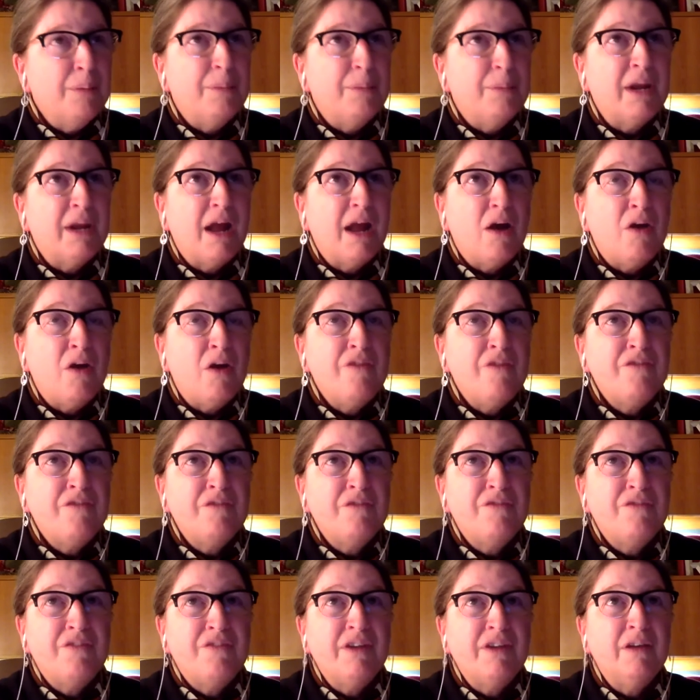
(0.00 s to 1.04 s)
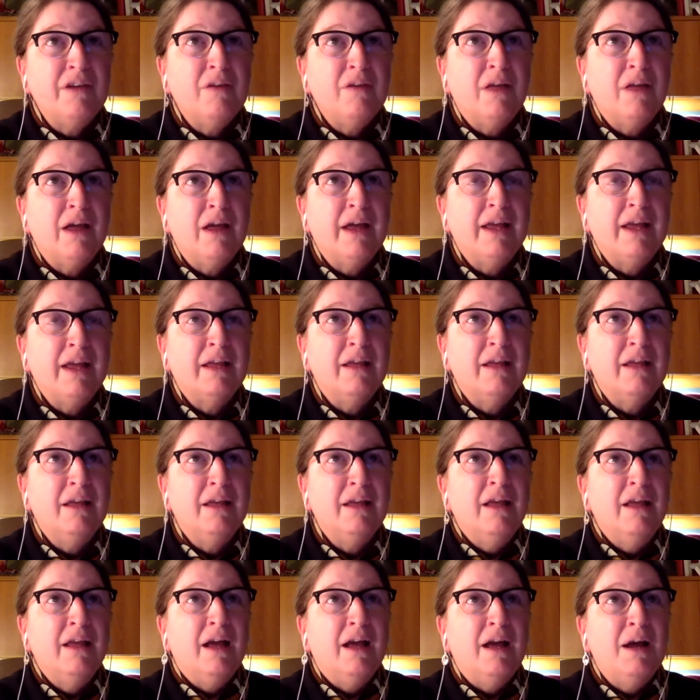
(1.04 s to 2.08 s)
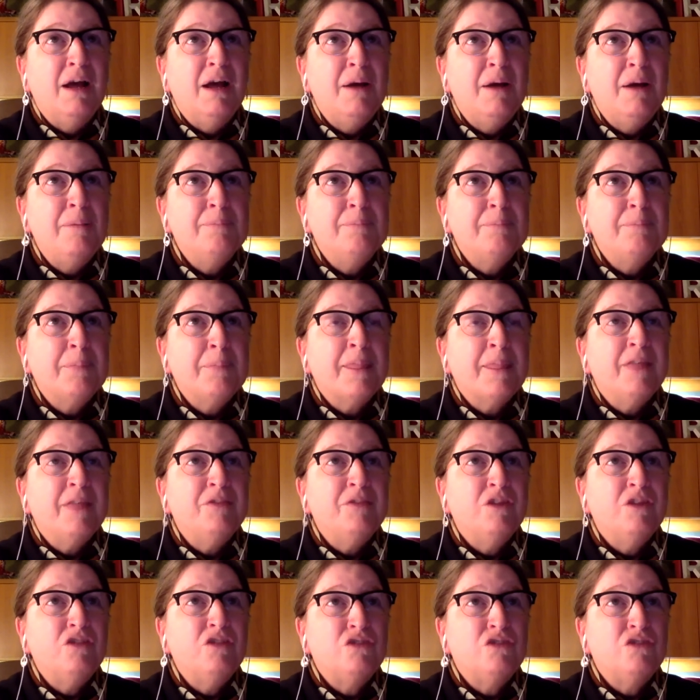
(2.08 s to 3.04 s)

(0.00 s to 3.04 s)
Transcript: But I often feel like the